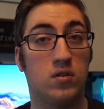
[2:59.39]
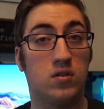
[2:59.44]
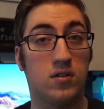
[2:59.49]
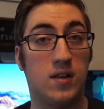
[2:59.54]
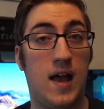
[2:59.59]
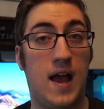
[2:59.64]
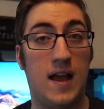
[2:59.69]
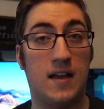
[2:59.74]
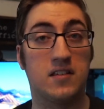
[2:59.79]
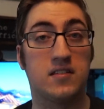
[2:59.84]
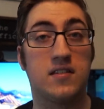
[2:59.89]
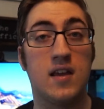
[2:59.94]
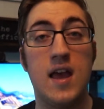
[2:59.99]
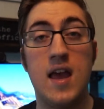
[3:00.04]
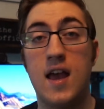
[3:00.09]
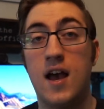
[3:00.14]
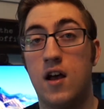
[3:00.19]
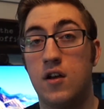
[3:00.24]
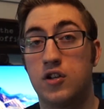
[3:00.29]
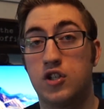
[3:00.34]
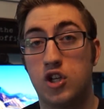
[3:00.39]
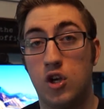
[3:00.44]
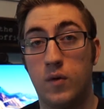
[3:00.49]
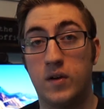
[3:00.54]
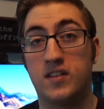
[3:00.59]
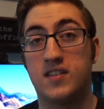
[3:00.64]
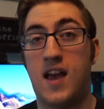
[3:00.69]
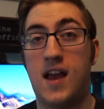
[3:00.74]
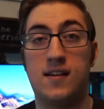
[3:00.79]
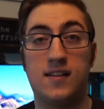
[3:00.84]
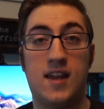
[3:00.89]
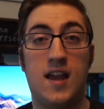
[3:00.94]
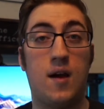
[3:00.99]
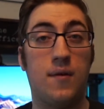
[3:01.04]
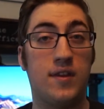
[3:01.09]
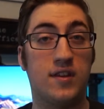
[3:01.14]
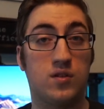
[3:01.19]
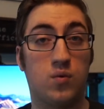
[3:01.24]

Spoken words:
class. I'll show exactly how this